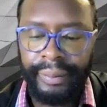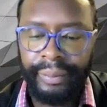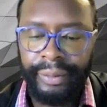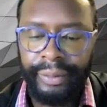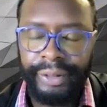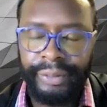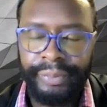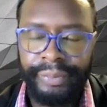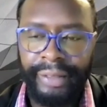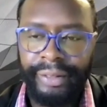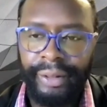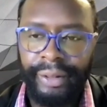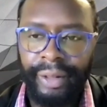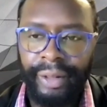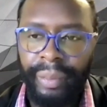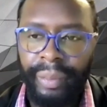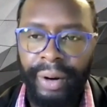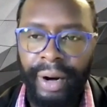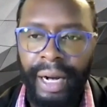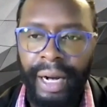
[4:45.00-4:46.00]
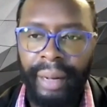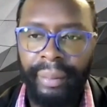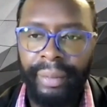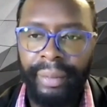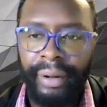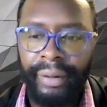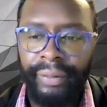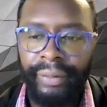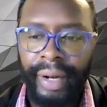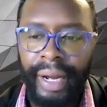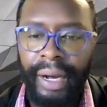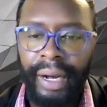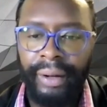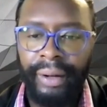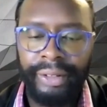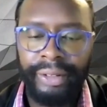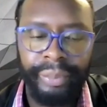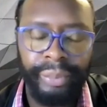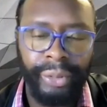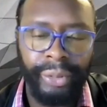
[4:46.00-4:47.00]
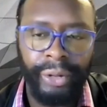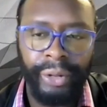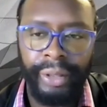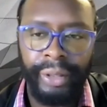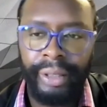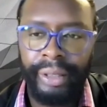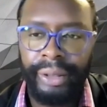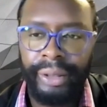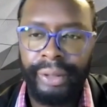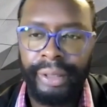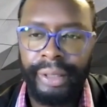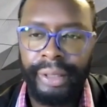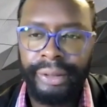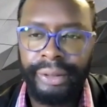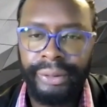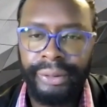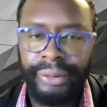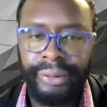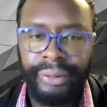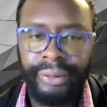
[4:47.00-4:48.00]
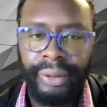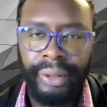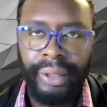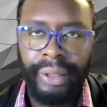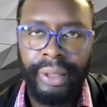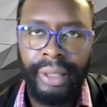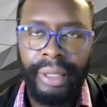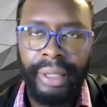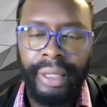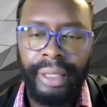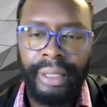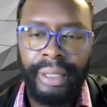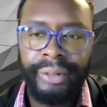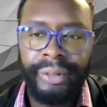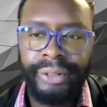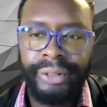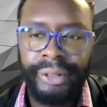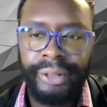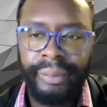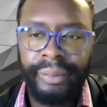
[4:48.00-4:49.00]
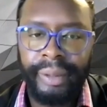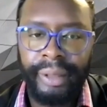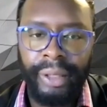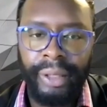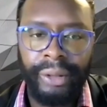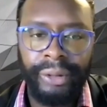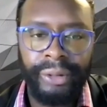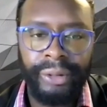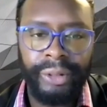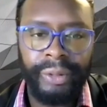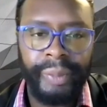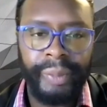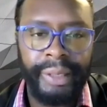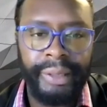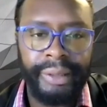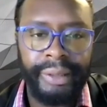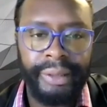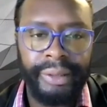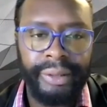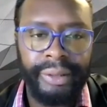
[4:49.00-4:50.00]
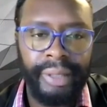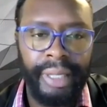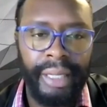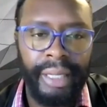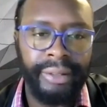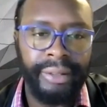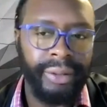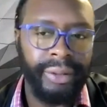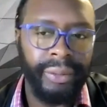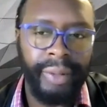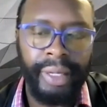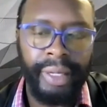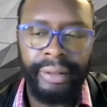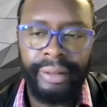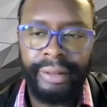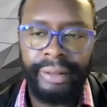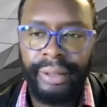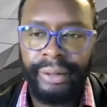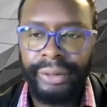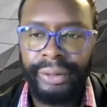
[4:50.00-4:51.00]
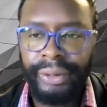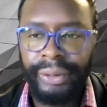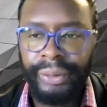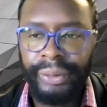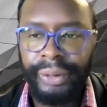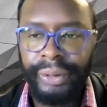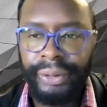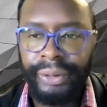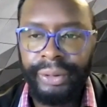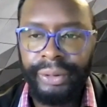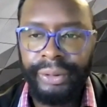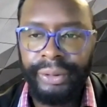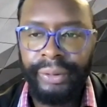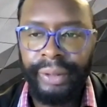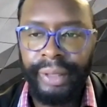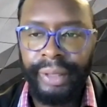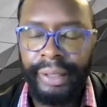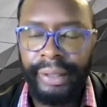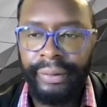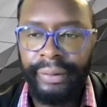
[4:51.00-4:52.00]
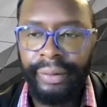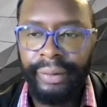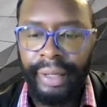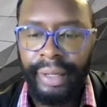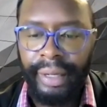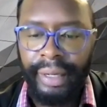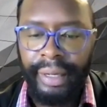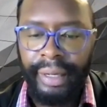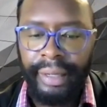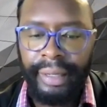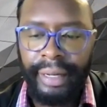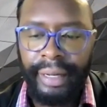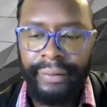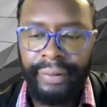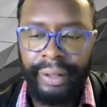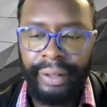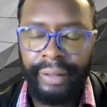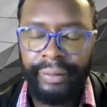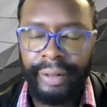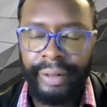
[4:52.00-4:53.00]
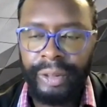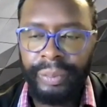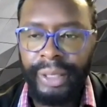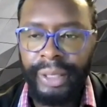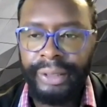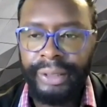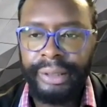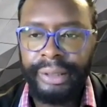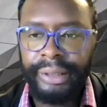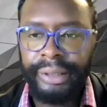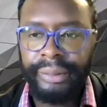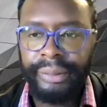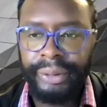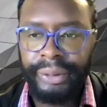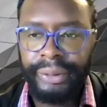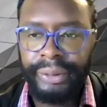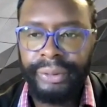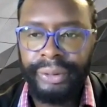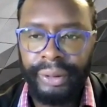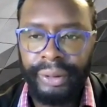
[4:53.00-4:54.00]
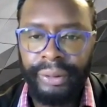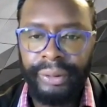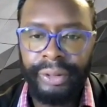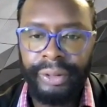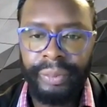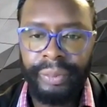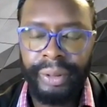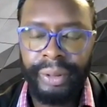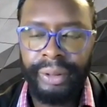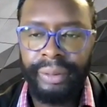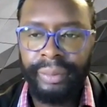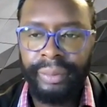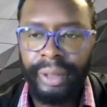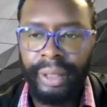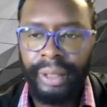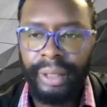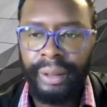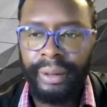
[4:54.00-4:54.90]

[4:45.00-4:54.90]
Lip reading: was basically on the prime of now is more included into museum and culture spaces as the way to tell stories or to give that feeling of expressionism too. So it's been